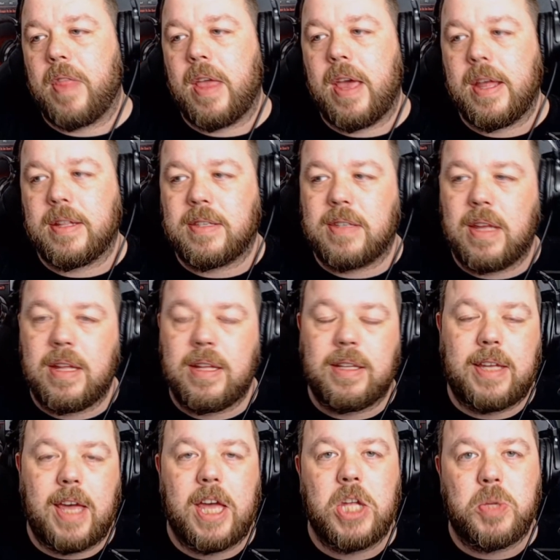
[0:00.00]
It's
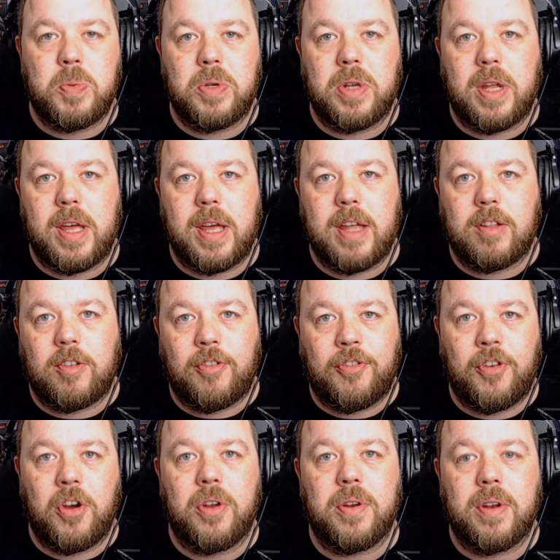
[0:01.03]
engagement, it's
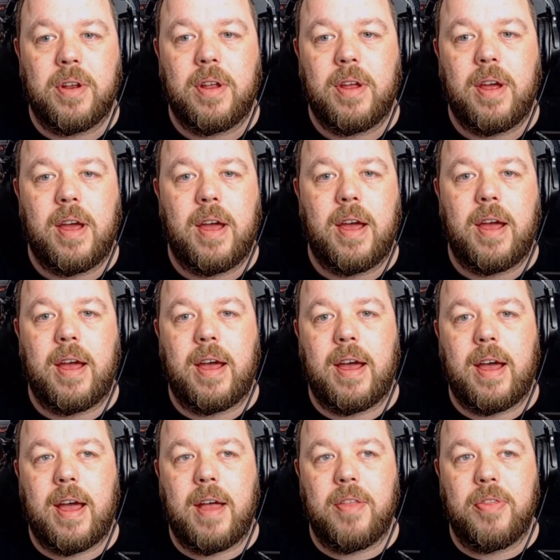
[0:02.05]
fun,
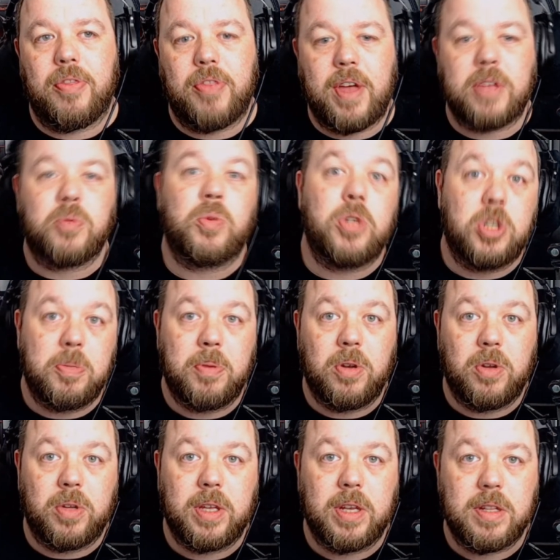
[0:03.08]
and that's what you should be
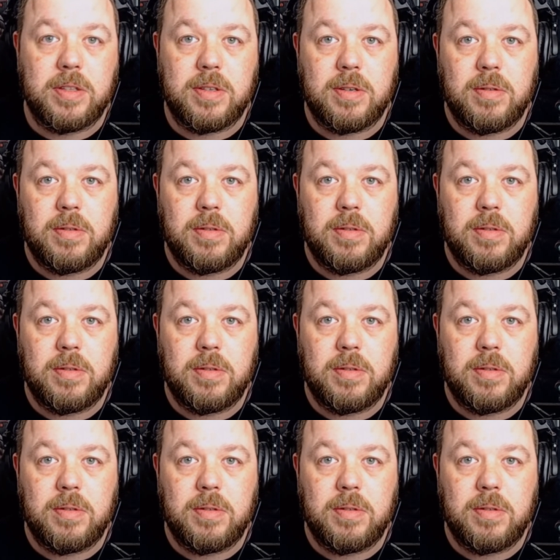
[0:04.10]
looking into.